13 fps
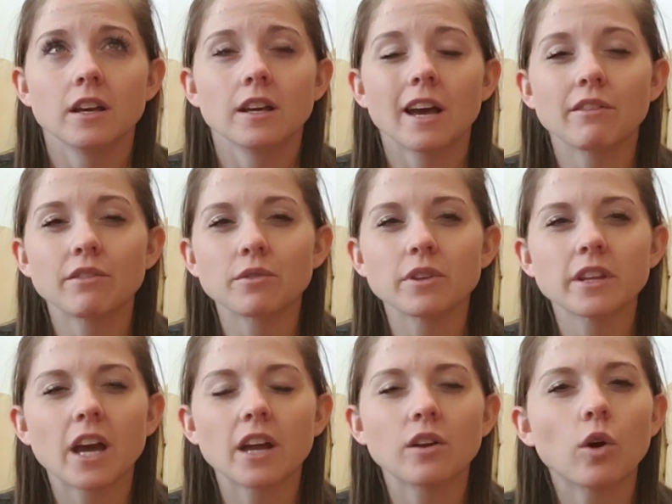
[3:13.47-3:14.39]
haven't really
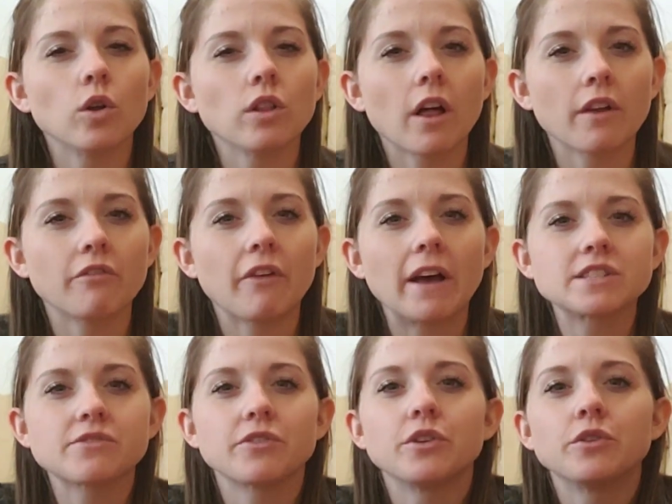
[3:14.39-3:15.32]
gotten a whole lot of
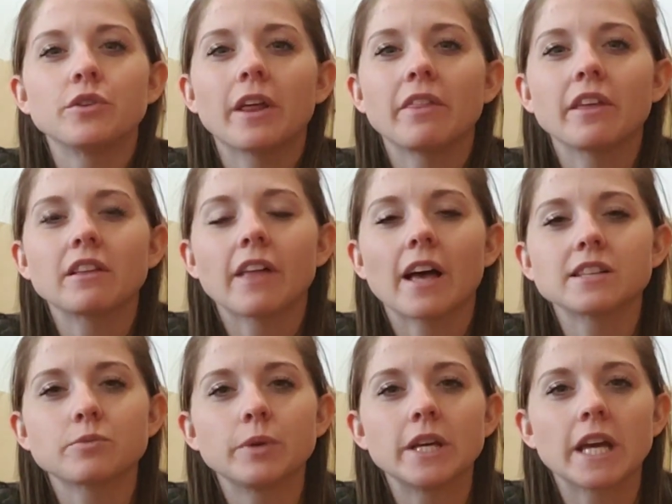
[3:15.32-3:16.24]
fast food. I think
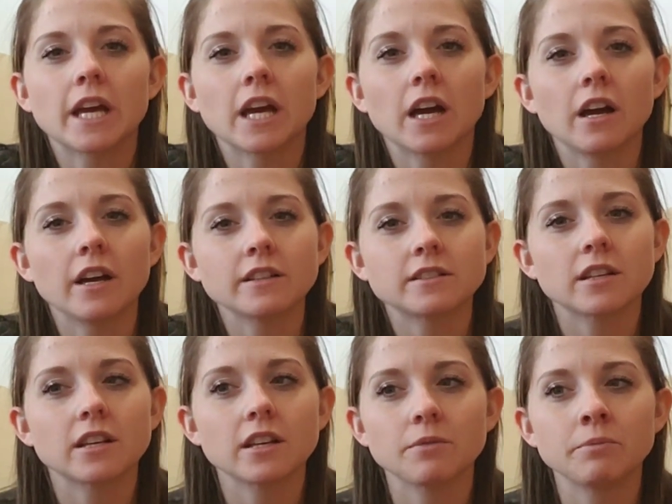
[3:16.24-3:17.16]
last week I got
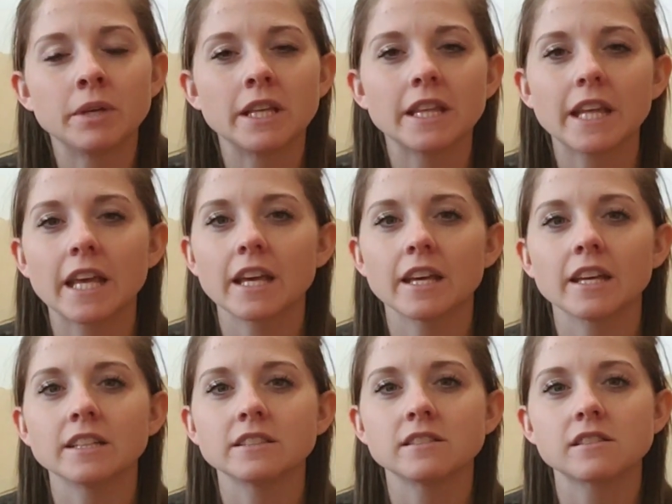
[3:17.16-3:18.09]
me and the
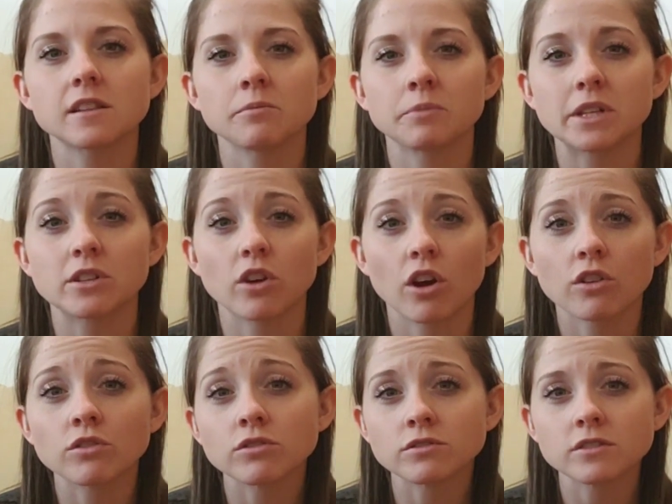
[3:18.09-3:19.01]
kids some
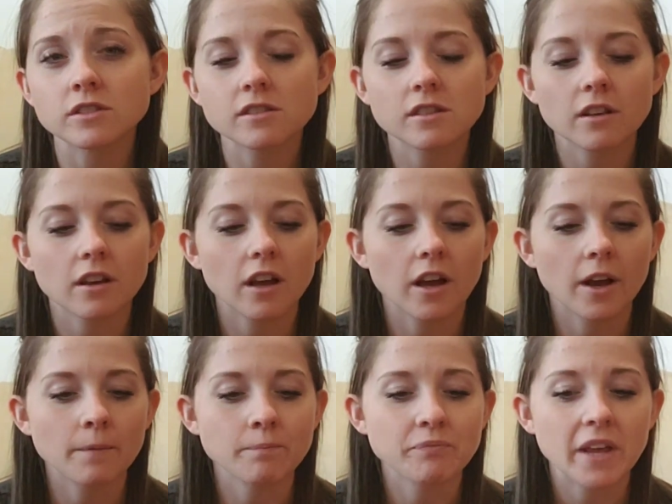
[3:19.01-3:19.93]
McDonald's,
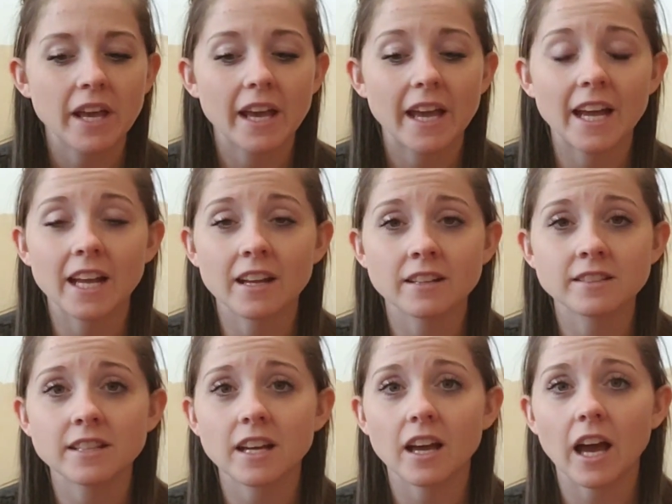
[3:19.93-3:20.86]

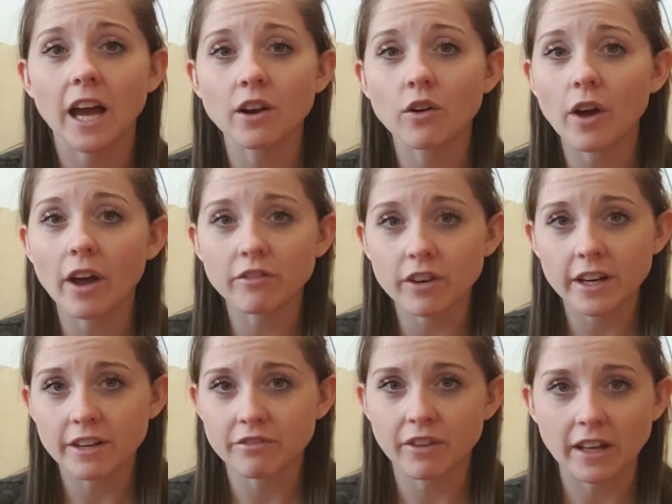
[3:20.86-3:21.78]
and I don't ever
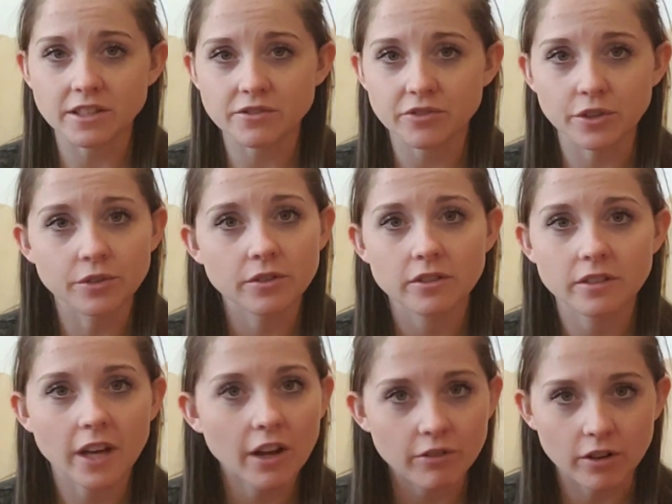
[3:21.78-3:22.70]
eat fast food,
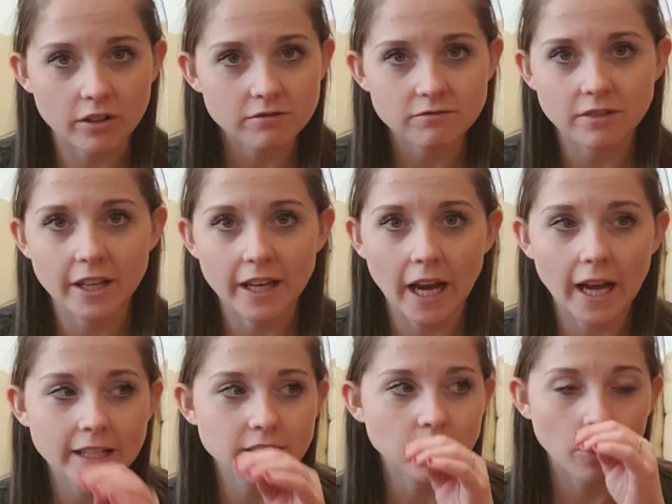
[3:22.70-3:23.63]
ever. Like,
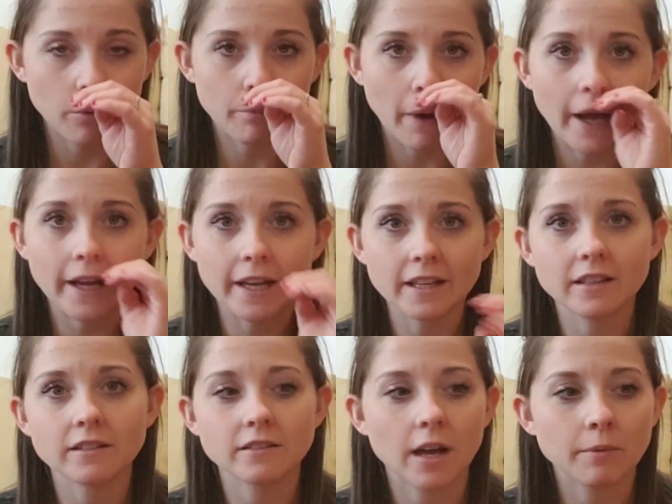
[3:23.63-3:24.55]
I don't buy it.
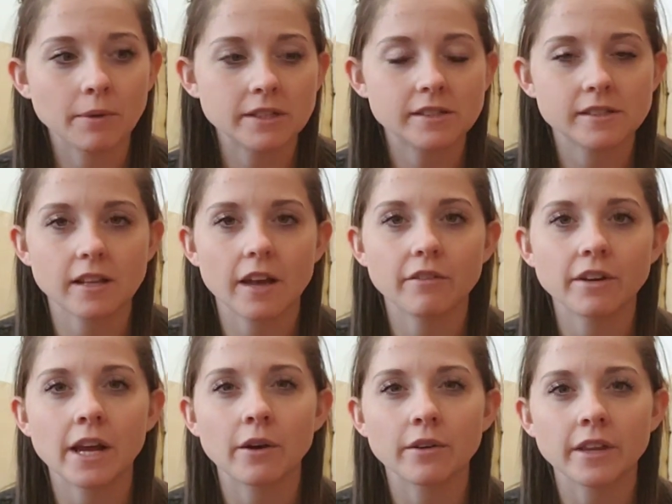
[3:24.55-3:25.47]
I mean, every
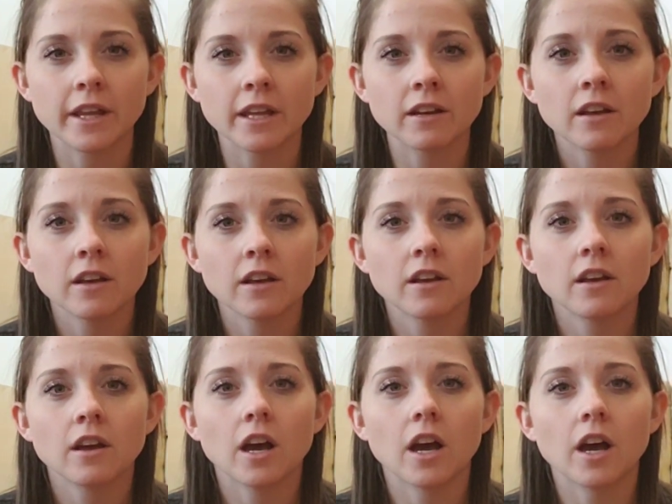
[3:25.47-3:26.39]
now and then,
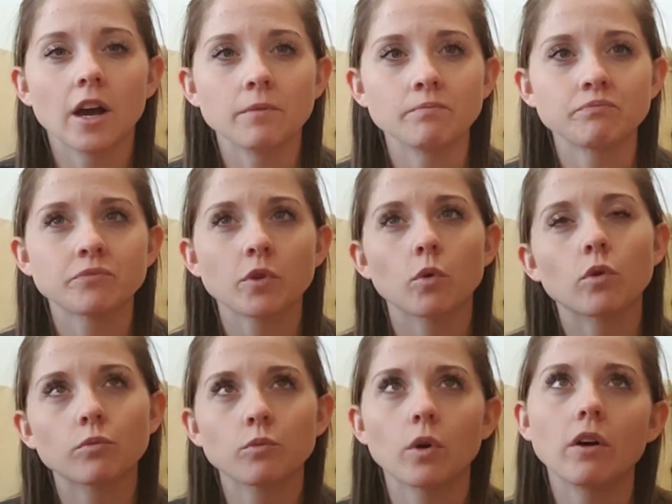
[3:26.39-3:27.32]

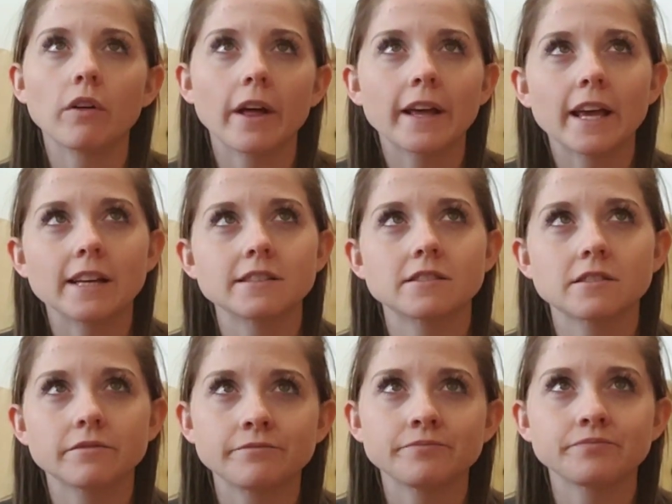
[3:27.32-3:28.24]
I guess